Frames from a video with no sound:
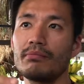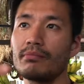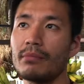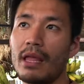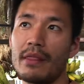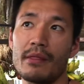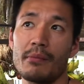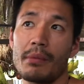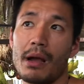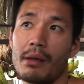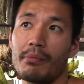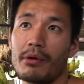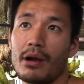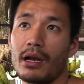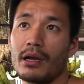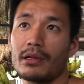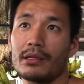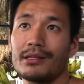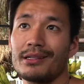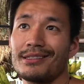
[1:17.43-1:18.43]
And the
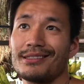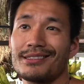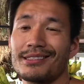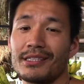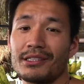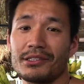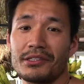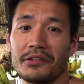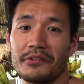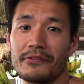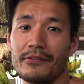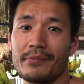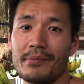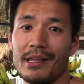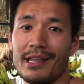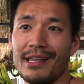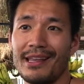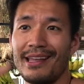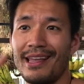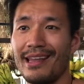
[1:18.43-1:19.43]
byproduct is it's good for
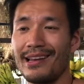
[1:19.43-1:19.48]
me